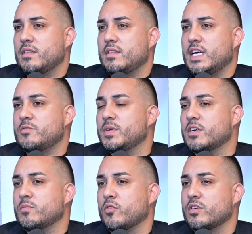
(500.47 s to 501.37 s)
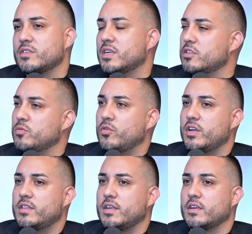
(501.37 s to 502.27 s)
That's become more acceptable.
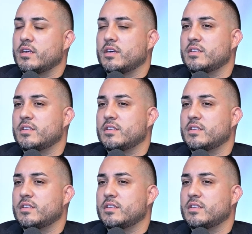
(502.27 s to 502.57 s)
I think